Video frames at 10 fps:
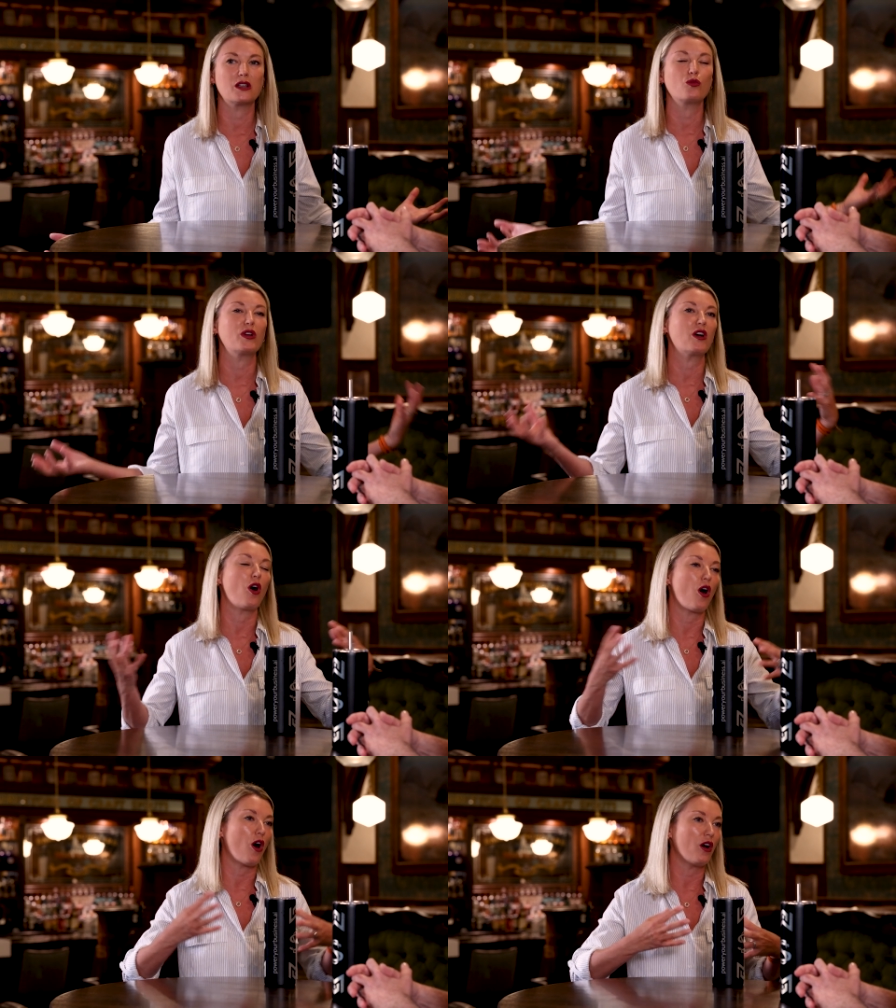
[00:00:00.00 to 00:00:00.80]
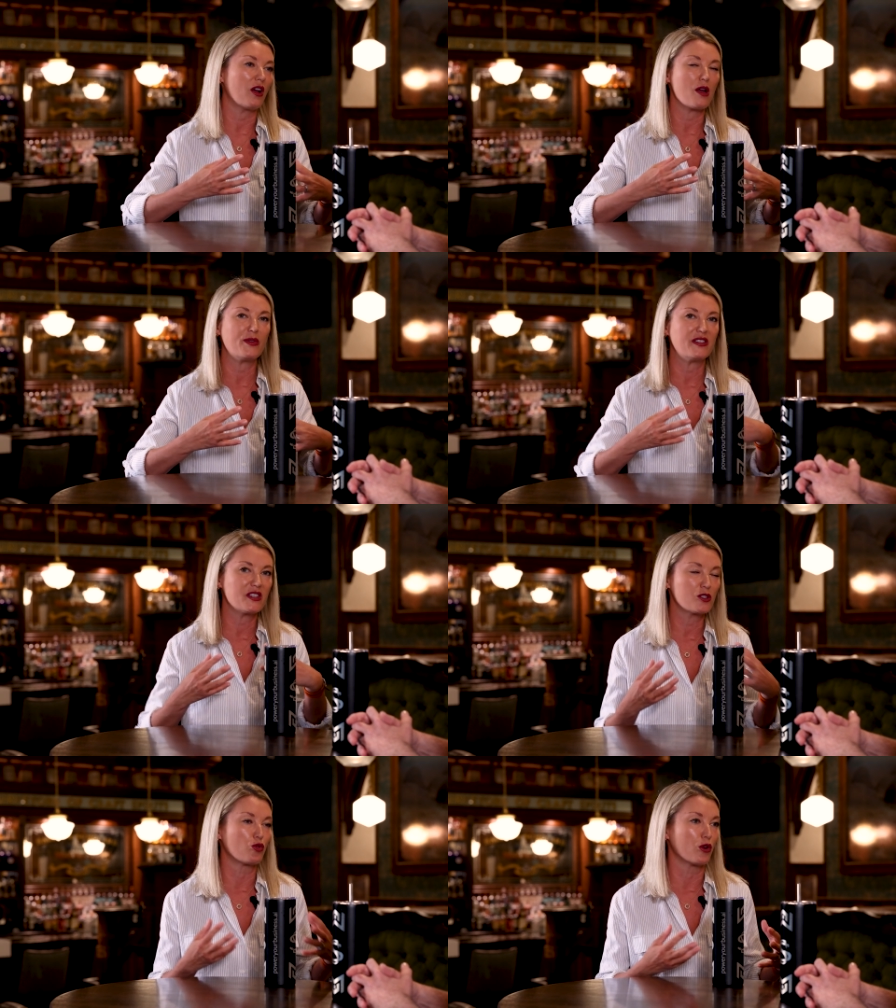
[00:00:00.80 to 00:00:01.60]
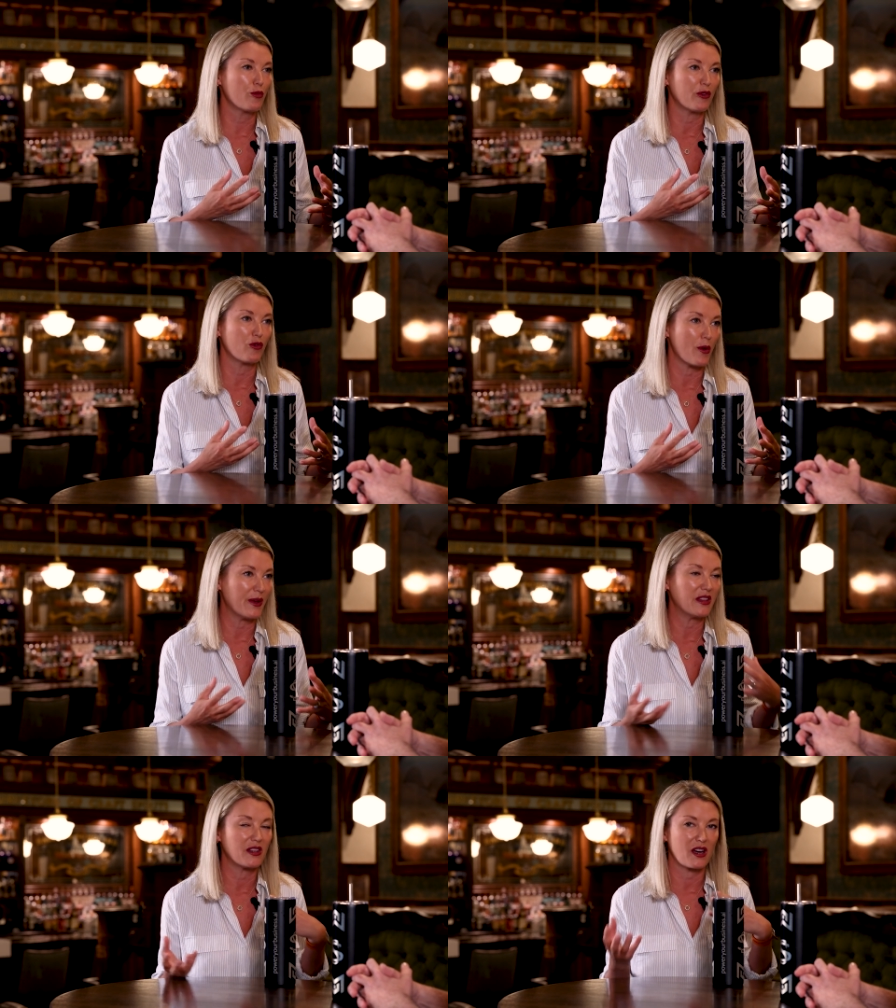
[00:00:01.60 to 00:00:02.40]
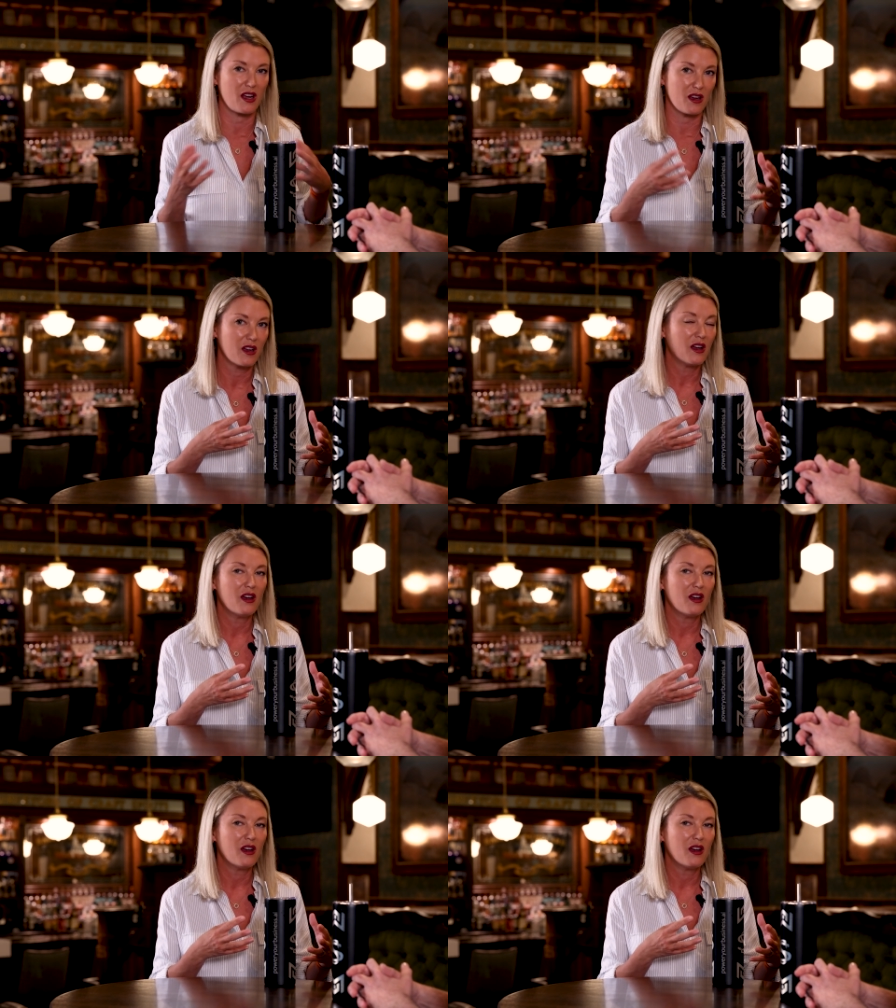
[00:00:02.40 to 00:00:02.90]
And we all, this group of women that I